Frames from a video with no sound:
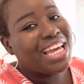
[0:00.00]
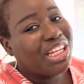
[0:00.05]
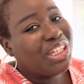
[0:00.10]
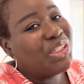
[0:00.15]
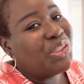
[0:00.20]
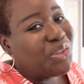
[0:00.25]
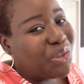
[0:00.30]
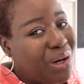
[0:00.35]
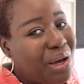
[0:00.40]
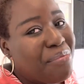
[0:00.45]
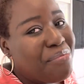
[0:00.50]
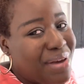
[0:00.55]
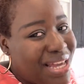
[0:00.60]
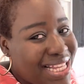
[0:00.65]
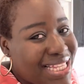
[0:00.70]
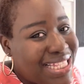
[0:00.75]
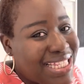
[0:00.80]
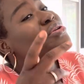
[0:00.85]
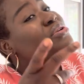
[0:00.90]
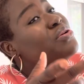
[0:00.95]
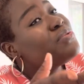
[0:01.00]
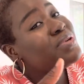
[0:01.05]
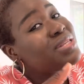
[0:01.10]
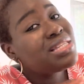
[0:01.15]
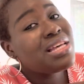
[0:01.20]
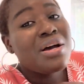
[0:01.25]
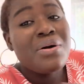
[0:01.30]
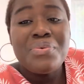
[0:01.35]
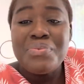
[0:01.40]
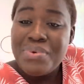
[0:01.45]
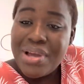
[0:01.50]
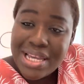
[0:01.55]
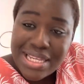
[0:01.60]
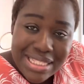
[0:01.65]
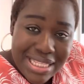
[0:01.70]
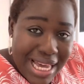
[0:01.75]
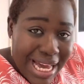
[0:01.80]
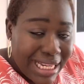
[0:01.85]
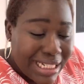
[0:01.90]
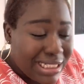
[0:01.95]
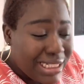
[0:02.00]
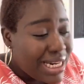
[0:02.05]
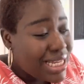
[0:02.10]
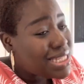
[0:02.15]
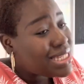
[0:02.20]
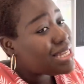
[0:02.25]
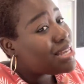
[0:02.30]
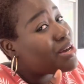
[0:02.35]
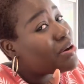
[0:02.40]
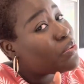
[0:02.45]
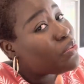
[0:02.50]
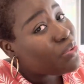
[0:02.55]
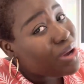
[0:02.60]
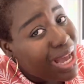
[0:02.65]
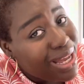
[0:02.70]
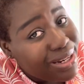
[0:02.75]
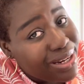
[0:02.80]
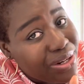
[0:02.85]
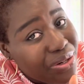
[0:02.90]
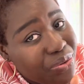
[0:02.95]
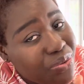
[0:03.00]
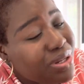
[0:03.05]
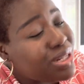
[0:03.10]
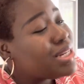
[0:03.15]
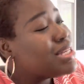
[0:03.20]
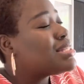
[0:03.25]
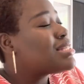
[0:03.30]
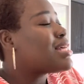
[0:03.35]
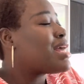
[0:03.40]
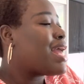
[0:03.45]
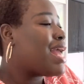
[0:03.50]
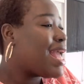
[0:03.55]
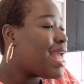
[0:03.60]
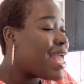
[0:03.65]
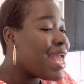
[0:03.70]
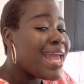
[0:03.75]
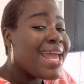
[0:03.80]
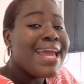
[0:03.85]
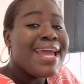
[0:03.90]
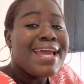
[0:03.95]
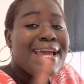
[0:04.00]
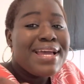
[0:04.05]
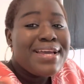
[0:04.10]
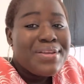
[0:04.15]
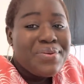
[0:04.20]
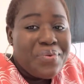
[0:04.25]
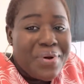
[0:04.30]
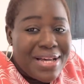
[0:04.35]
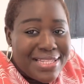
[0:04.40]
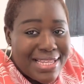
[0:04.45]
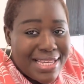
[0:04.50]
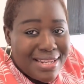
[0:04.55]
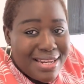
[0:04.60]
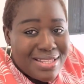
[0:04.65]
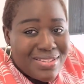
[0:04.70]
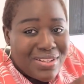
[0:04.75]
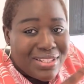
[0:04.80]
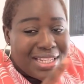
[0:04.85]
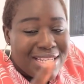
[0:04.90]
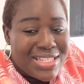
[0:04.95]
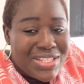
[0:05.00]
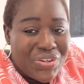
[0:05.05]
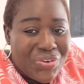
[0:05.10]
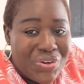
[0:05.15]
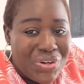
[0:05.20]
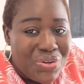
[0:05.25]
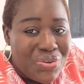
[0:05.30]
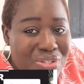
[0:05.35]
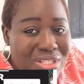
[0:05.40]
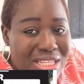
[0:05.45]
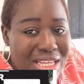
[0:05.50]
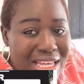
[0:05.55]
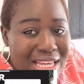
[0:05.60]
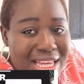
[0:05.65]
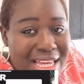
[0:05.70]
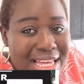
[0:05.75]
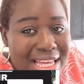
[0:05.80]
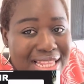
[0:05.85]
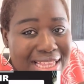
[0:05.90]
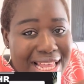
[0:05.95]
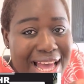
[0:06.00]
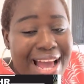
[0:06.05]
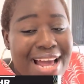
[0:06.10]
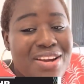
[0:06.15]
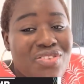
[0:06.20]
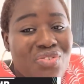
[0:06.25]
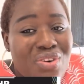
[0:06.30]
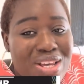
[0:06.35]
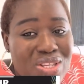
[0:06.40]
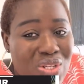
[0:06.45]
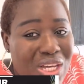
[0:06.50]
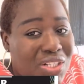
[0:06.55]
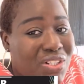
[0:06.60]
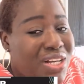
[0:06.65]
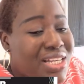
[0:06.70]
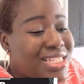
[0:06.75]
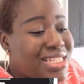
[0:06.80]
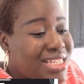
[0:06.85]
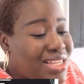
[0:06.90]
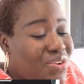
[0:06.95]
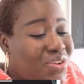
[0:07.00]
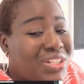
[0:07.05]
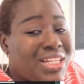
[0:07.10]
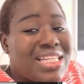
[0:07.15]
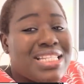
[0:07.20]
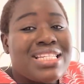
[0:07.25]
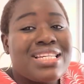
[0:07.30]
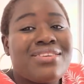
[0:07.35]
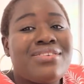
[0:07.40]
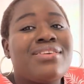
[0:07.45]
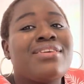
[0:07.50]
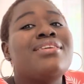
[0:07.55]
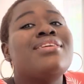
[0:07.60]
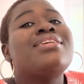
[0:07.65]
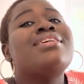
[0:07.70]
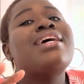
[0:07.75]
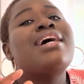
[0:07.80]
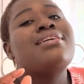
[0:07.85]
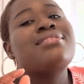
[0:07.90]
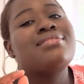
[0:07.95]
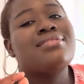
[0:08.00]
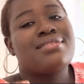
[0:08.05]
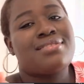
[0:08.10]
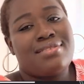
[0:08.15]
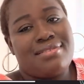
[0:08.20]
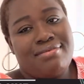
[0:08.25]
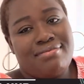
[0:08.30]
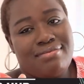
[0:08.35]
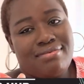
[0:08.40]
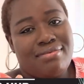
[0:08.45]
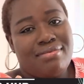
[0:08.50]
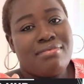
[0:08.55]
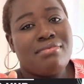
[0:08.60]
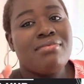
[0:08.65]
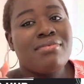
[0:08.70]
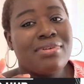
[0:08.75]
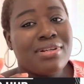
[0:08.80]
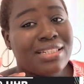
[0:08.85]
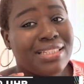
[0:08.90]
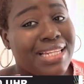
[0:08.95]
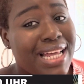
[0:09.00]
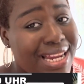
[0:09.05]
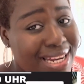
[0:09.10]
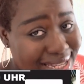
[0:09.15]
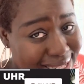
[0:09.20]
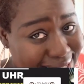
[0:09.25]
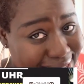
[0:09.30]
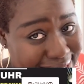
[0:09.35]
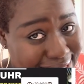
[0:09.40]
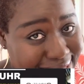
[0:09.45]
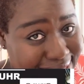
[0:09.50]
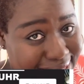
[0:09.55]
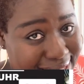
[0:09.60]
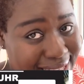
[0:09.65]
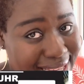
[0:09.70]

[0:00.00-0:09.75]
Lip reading: enjoyment. You will say, where is the address? Where are they doing it? Hey, you are seeing it on the screen. You see that address you're just seeing on the screen? Yes, that is it.